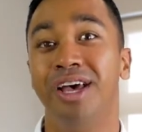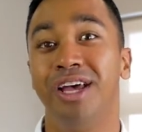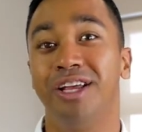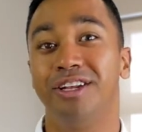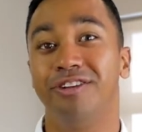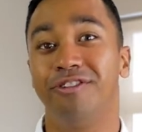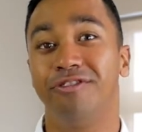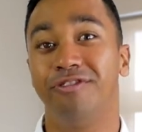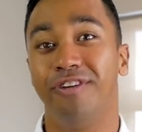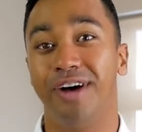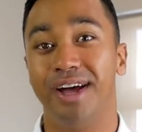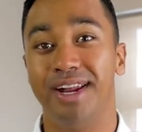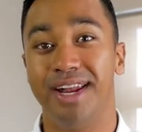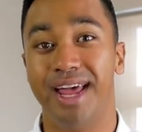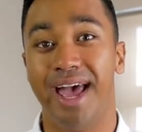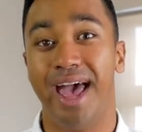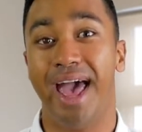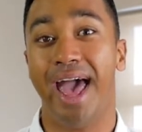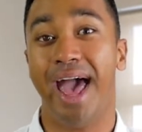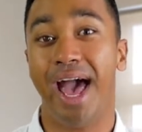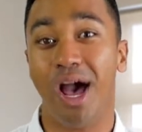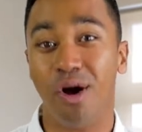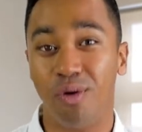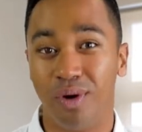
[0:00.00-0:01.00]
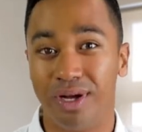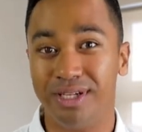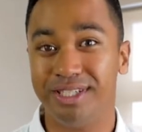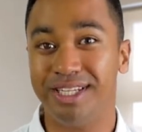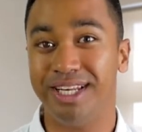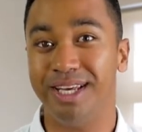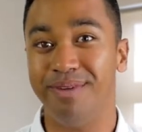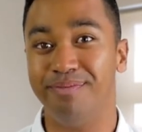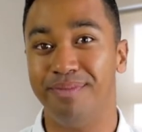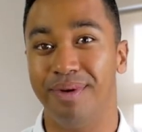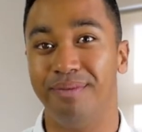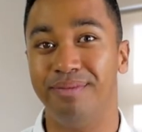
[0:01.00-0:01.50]
to find out how our
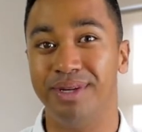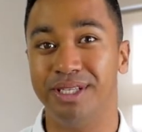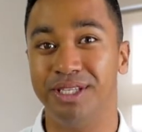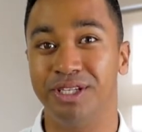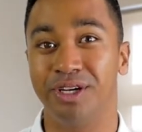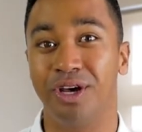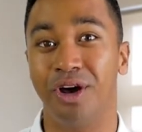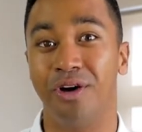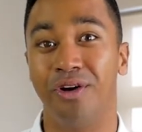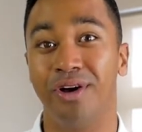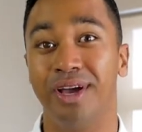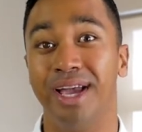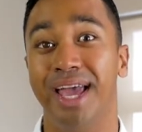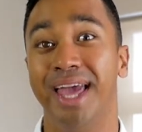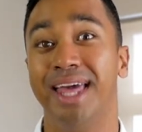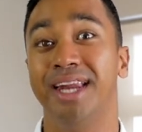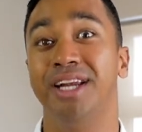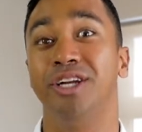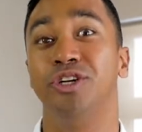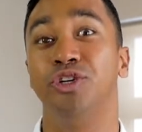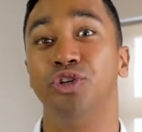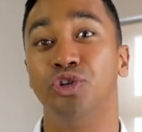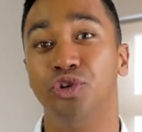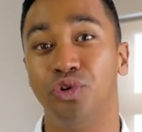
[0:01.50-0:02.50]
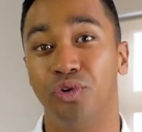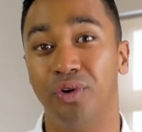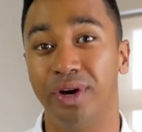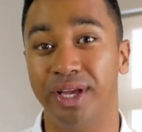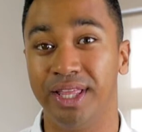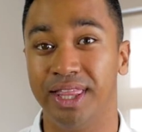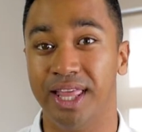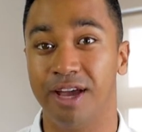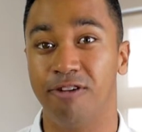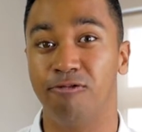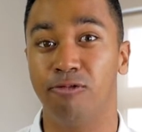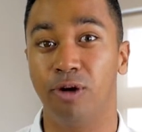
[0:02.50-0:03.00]
team members are going and
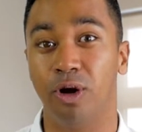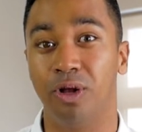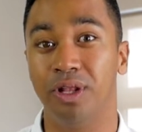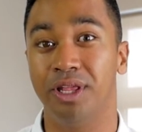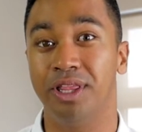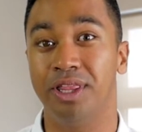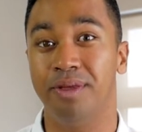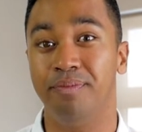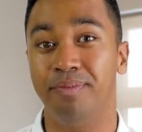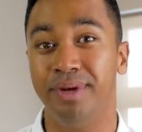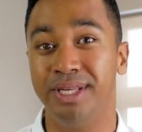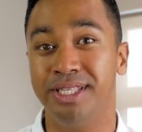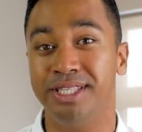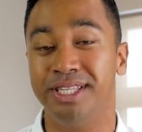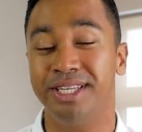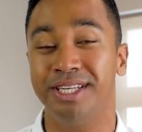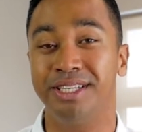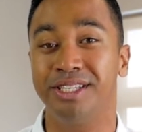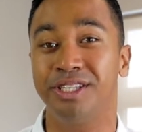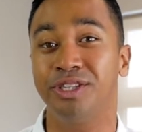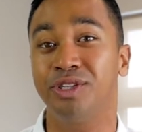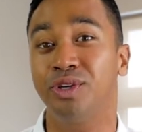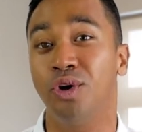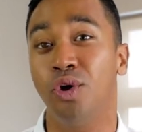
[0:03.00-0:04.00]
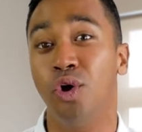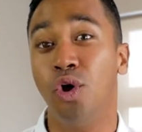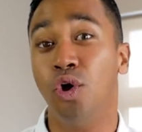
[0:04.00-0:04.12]
enjoying their role in the business,